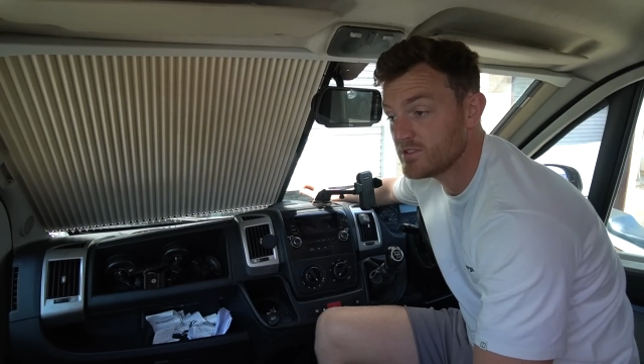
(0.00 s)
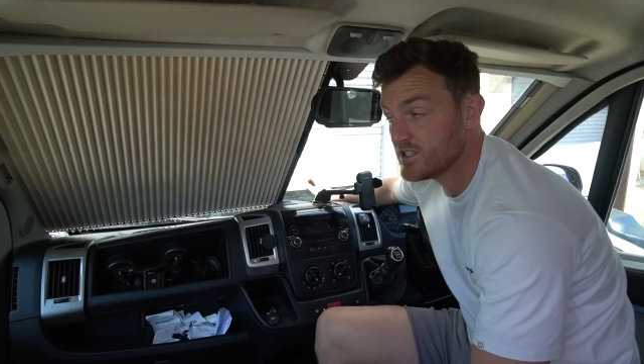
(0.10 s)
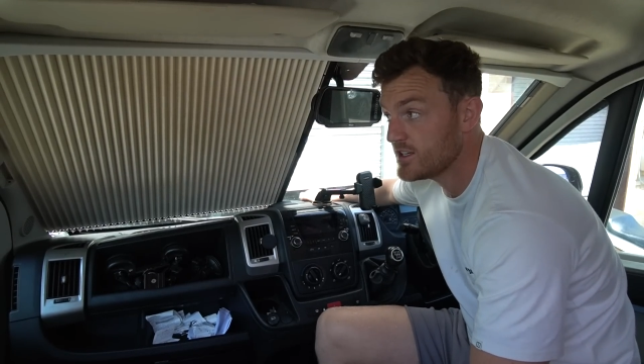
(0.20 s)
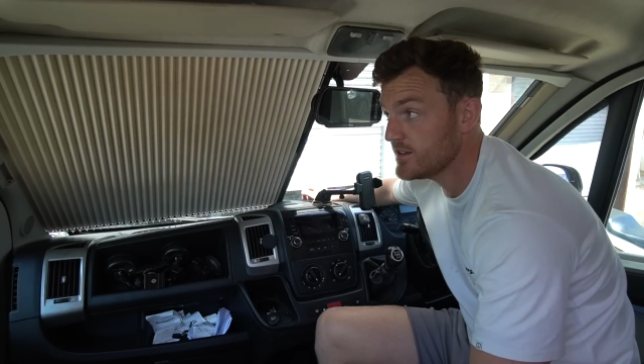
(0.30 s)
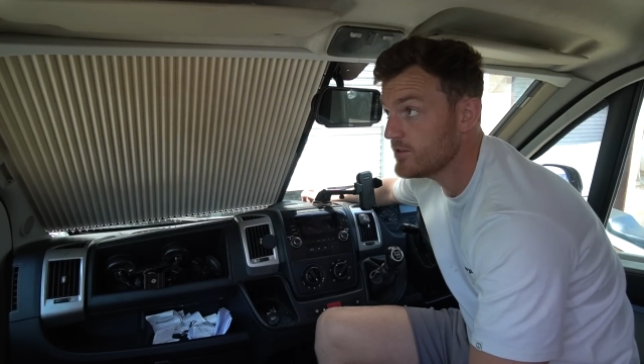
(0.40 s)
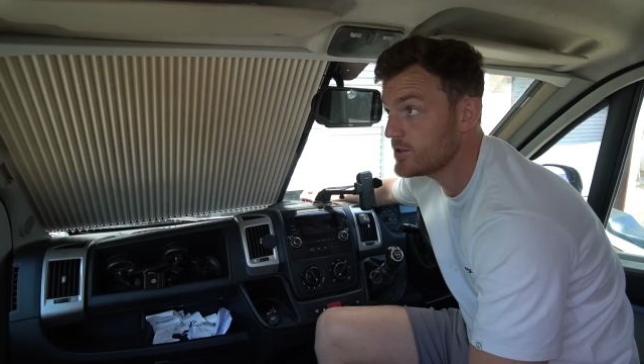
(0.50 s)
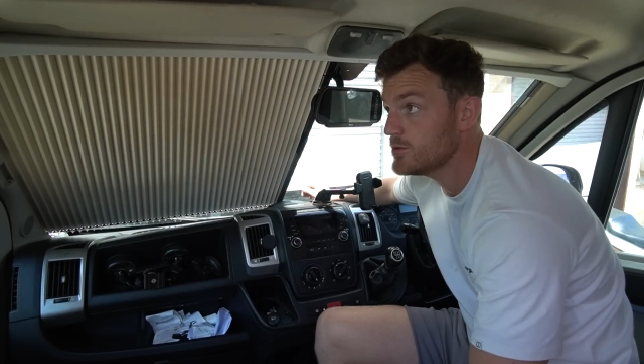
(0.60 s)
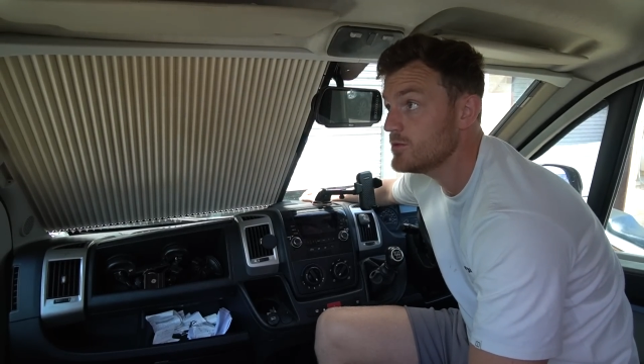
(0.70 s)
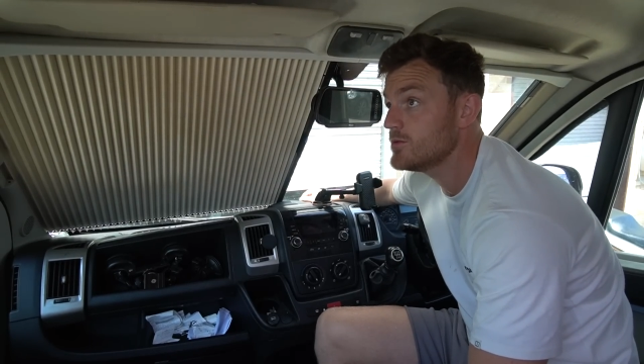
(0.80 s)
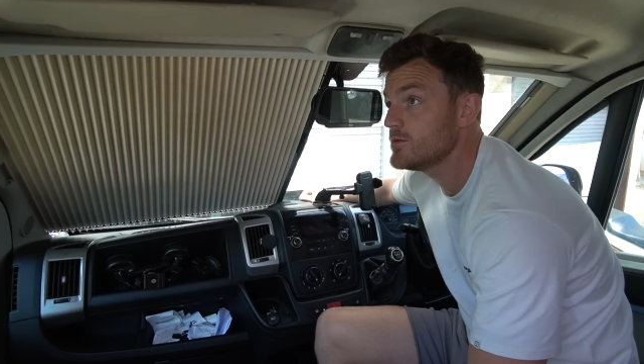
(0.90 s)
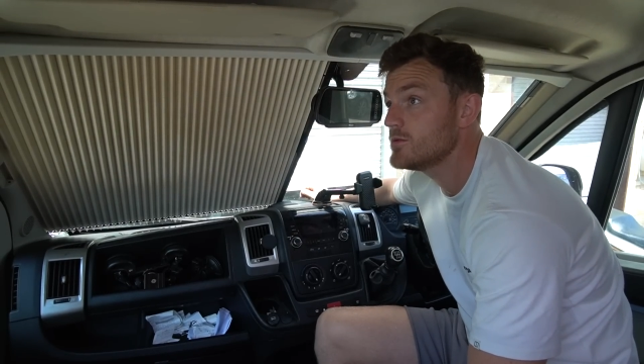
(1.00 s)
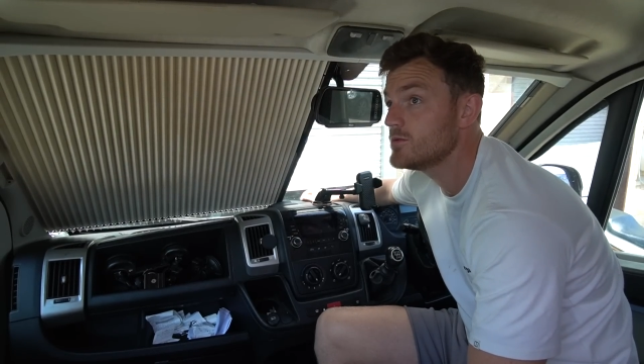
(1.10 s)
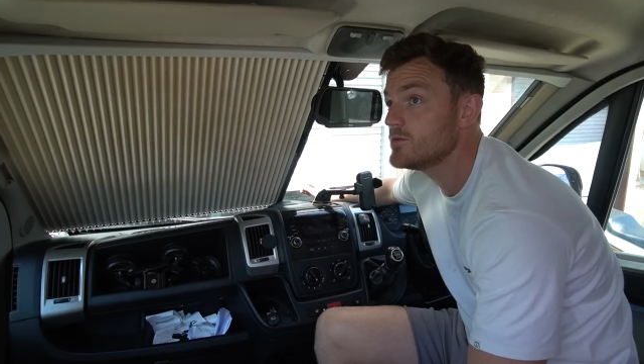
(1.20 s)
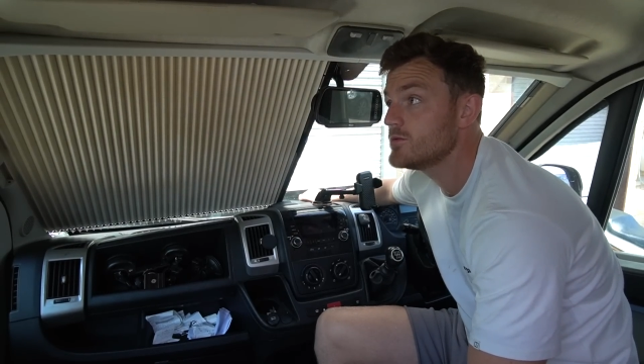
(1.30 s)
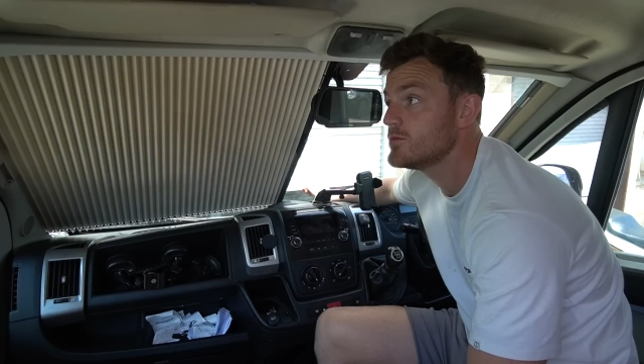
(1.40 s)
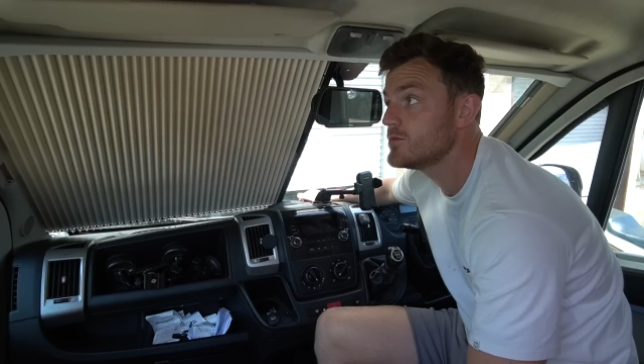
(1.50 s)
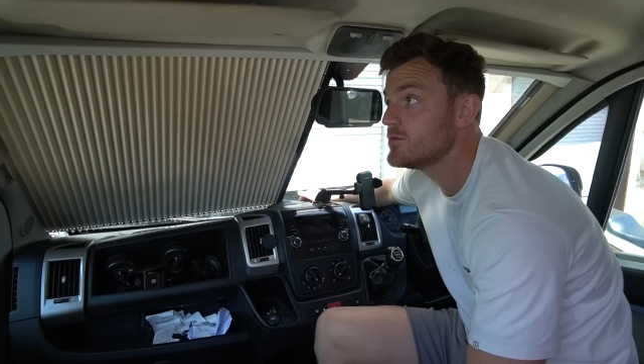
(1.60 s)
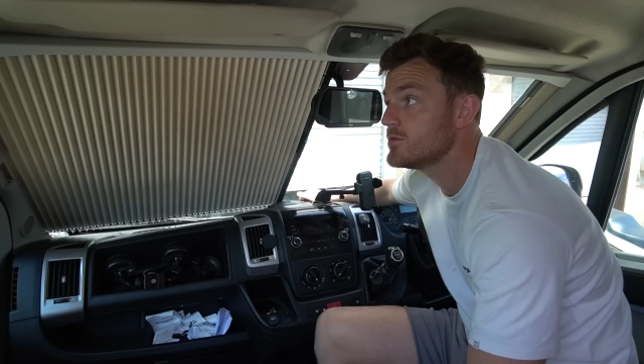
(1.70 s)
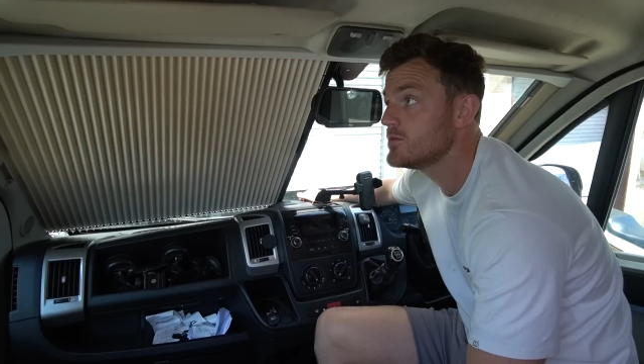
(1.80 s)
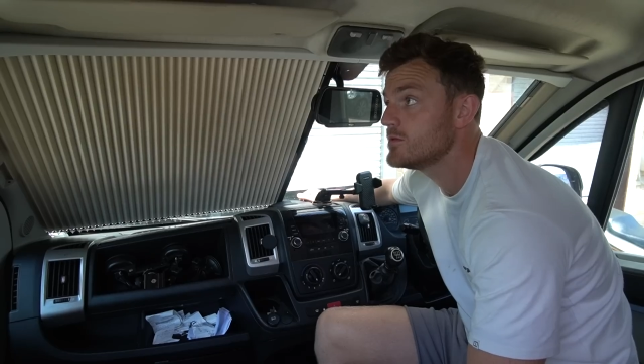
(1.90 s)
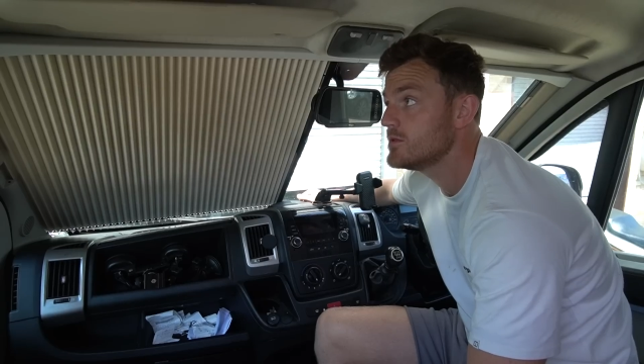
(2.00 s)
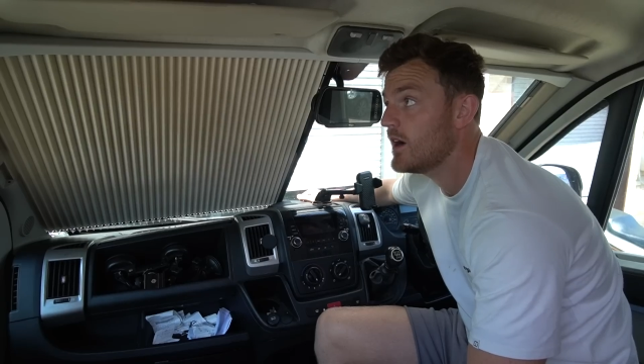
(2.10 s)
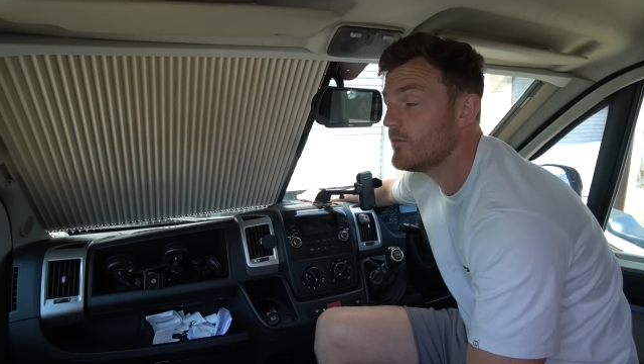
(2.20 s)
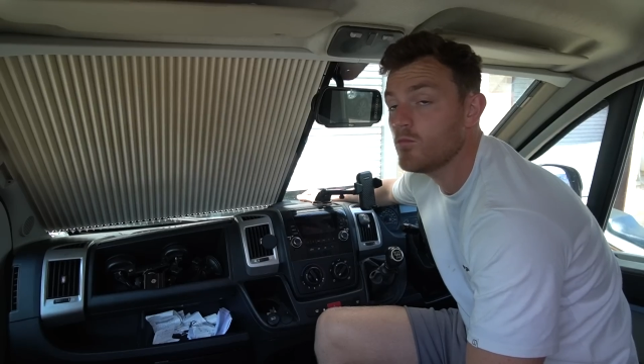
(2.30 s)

be that difficult. I've